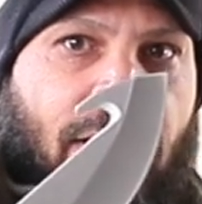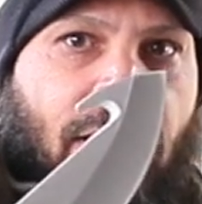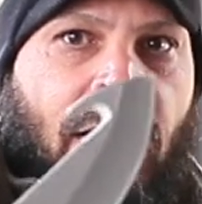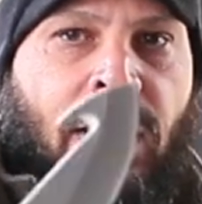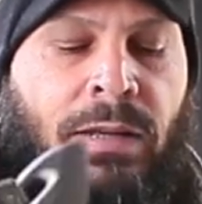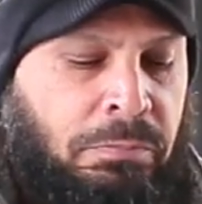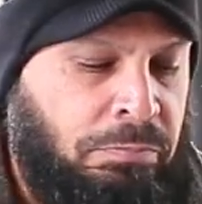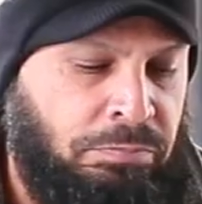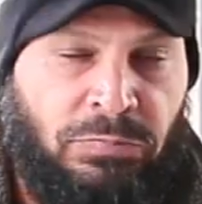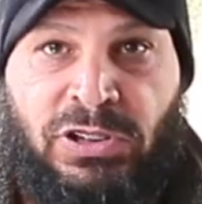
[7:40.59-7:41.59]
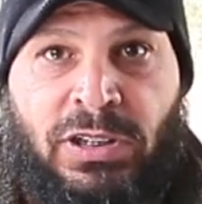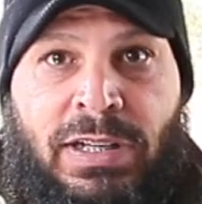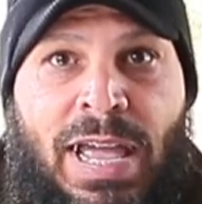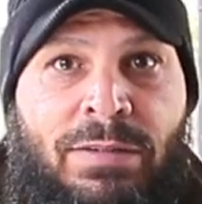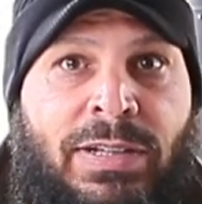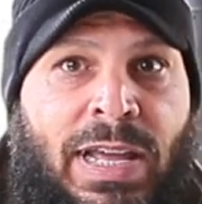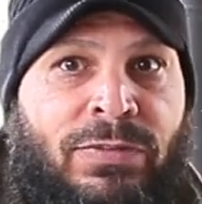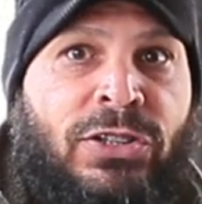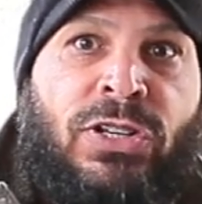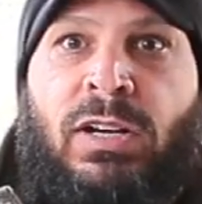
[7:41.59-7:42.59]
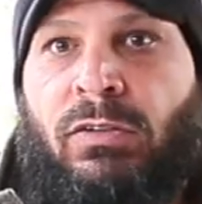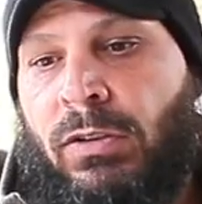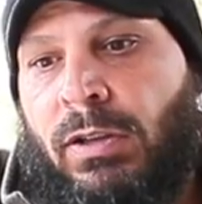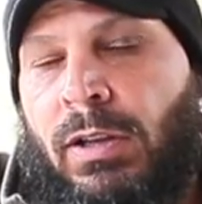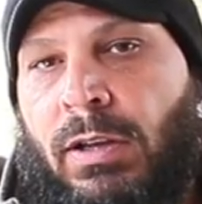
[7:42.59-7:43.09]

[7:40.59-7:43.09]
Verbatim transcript: Uh, it's good to have a knife in general,